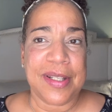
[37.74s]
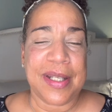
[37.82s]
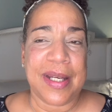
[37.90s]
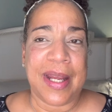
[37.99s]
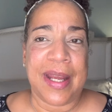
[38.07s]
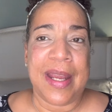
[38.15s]

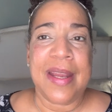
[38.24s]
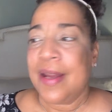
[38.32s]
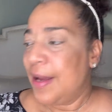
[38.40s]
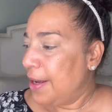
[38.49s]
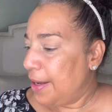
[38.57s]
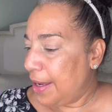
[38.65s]
today,
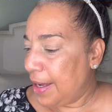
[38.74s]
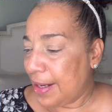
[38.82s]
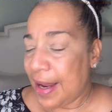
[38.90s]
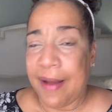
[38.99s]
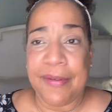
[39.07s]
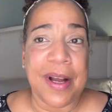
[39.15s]
and I
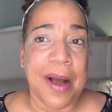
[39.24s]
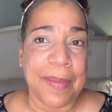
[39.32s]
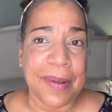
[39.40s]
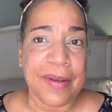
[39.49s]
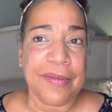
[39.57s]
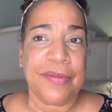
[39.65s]
have a couple
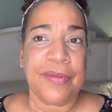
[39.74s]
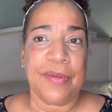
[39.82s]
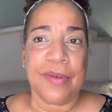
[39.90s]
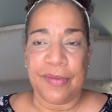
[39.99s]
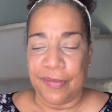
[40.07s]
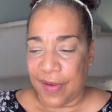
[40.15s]
of
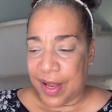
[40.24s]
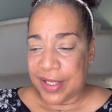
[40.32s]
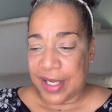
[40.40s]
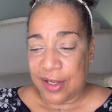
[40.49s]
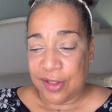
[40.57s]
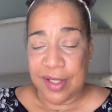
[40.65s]

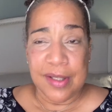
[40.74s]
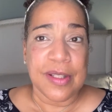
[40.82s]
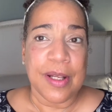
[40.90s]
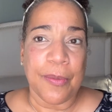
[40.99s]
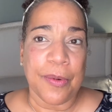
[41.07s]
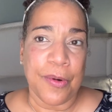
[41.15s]
foundations that
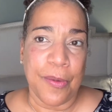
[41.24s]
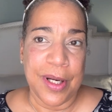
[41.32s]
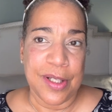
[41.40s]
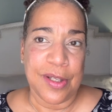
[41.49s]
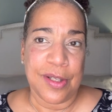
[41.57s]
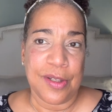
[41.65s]
we're going
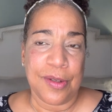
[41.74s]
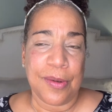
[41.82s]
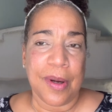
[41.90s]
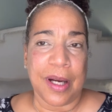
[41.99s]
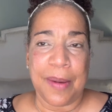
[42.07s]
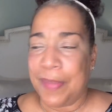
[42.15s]
to do a
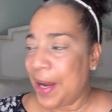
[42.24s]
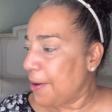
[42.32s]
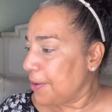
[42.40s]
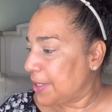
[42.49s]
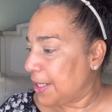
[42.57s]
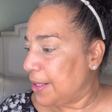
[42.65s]

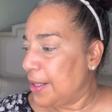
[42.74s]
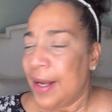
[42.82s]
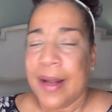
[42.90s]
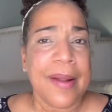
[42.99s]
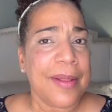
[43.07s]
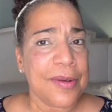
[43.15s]
comparison.
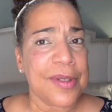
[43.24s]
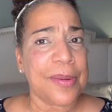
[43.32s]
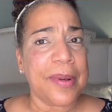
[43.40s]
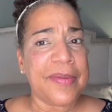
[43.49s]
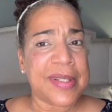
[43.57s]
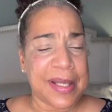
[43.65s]
They're sort
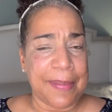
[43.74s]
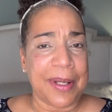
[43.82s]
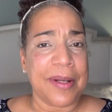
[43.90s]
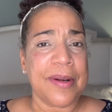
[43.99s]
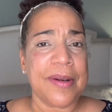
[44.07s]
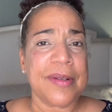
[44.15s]
of
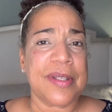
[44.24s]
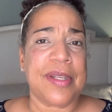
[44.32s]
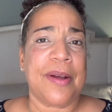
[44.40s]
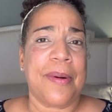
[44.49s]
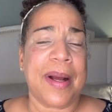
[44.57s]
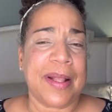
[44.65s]
similar, so
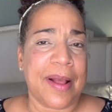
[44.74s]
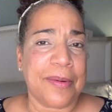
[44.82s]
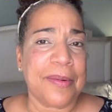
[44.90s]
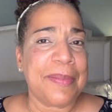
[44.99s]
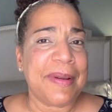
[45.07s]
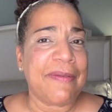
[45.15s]
I thought it would
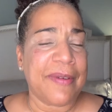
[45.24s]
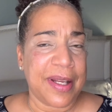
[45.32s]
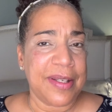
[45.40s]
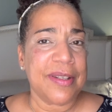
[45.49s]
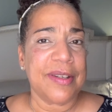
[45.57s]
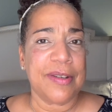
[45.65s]
be fun
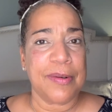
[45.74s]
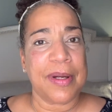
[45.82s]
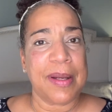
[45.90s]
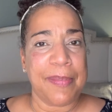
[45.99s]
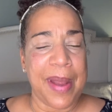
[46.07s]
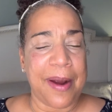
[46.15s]
to do a
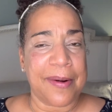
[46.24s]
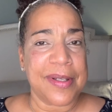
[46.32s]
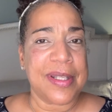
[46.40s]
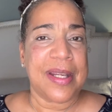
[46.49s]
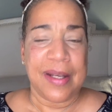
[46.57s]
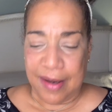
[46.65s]

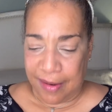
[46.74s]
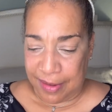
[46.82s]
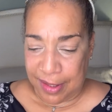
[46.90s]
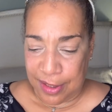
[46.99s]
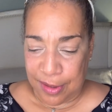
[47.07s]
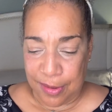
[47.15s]
comparison of the
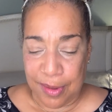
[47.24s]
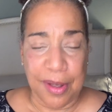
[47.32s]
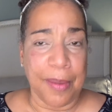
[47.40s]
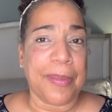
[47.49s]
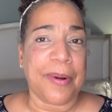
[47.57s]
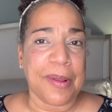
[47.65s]
two. They're
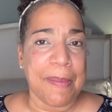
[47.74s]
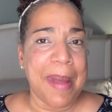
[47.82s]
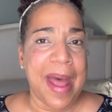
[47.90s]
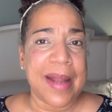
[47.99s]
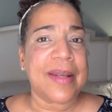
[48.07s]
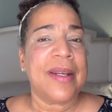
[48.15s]
both
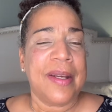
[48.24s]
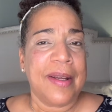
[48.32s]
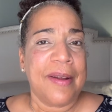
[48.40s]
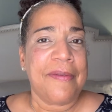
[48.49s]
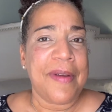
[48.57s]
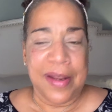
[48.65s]
matte
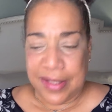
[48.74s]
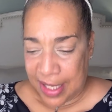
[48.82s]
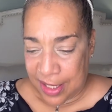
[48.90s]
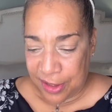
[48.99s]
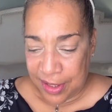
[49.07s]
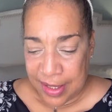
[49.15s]

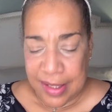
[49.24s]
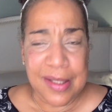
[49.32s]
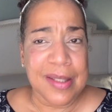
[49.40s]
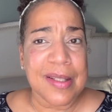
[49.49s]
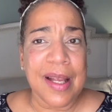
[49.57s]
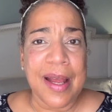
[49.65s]

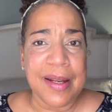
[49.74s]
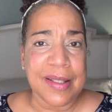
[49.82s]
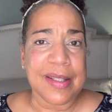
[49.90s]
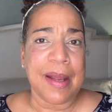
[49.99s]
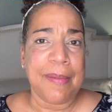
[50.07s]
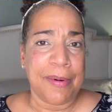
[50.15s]
foundations, so I'd
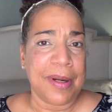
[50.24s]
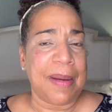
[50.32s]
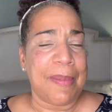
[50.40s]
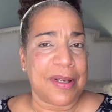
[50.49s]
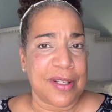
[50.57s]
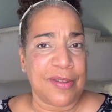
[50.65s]
say pretty
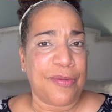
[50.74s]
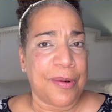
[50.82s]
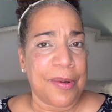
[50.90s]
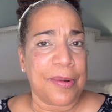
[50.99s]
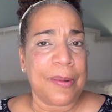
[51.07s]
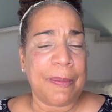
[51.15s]
much
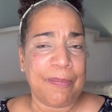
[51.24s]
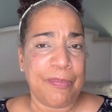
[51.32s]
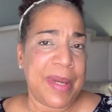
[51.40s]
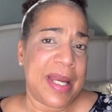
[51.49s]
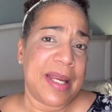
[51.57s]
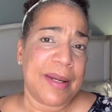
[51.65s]
full,
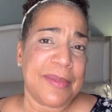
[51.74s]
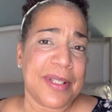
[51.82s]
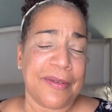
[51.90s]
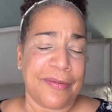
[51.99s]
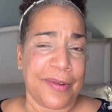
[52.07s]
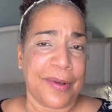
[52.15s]
medium to
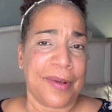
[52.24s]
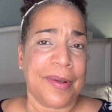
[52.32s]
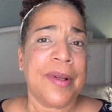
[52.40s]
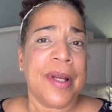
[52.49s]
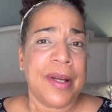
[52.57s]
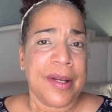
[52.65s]
full
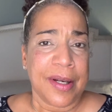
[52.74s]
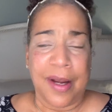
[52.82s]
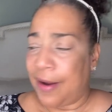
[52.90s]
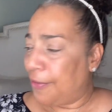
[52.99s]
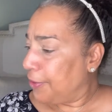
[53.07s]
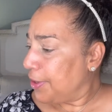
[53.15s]

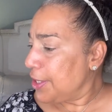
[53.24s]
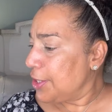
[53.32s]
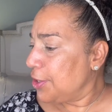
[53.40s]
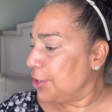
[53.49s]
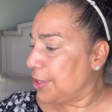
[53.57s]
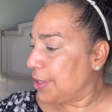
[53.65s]

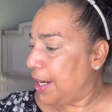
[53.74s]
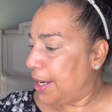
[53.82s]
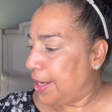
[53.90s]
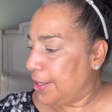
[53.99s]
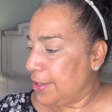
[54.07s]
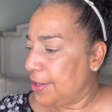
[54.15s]
coverage,
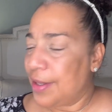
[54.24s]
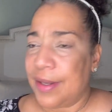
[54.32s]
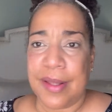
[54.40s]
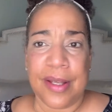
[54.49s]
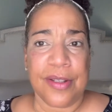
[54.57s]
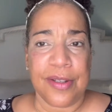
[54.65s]
and
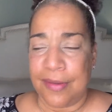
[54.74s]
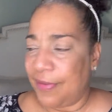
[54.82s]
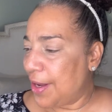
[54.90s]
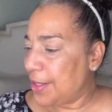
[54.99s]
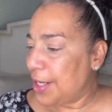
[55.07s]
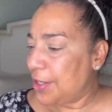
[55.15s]
the two
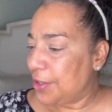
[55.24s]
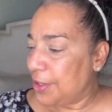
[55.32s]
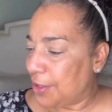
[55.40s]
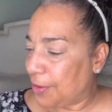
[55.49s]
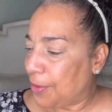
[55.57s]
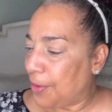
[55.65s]
foundations are
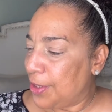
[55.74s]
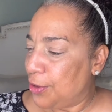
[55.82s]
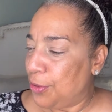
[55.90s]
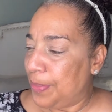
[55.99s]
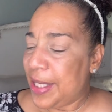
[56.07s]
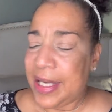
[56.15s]
going to
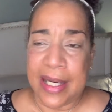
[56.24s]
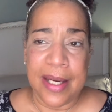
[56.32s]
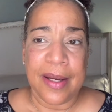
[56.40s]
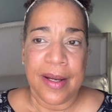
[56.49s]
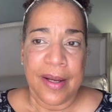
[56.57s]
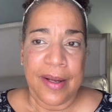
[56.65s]
be
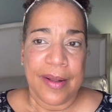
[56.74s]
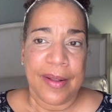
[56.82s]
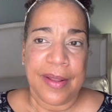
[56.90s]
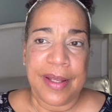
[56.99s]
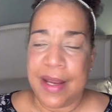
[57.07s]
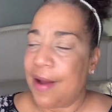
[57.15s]

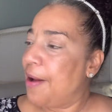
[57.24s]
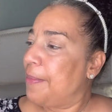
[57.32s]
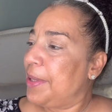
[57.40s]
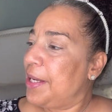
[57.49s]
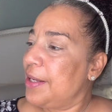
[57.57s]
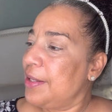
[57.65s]
the
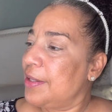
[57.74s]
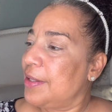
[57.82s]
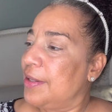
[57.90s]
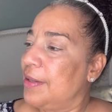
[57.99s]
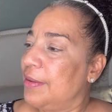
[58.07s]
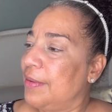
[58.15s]
Ambient
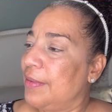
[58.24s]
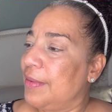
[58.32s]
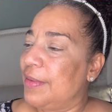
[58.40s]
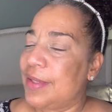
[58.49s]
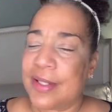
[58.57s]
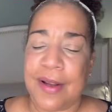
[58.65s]

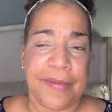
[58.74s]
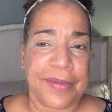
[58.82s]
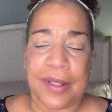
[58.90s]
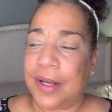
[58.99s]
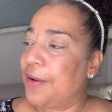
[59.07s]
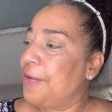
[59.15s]
Soft
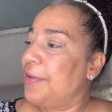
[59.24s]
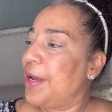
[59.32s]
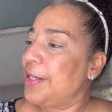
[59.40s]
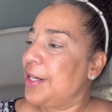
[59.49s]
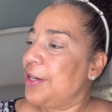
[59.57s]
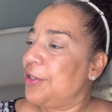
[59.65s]
Glow
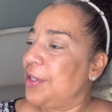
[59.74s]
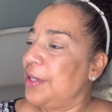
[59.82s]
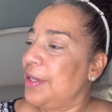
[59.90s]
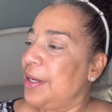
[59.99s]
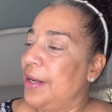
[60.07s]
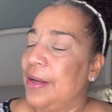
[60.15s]
Foundation
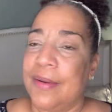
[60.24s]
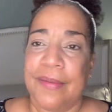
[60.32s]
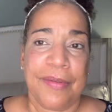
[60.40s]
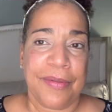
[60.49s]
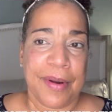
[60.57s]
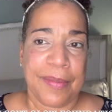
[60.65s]

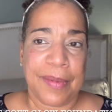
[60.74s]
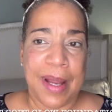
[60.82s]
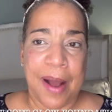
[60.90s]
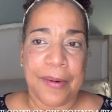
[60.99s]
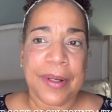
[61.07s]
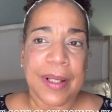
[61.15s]
from
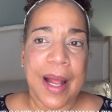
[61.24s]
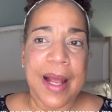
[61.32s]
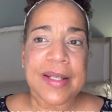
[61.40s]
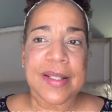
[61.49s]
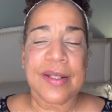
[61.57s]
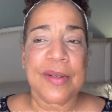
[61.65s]

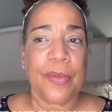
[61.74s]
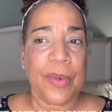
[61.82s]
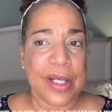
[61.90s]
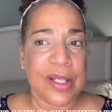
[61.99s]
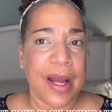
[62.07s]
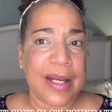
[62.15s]
Hourglass, which
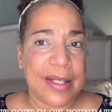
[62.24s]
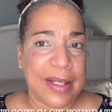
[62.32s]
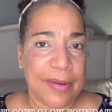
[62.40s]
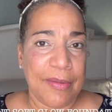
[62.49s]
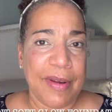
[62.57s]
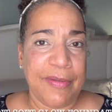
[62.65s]
I did
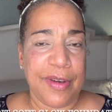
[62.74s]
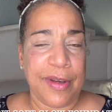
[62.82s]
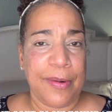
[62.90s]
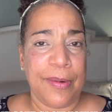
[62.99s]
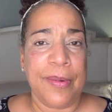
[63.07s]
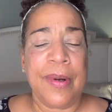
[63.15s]

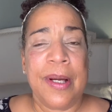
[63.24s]
review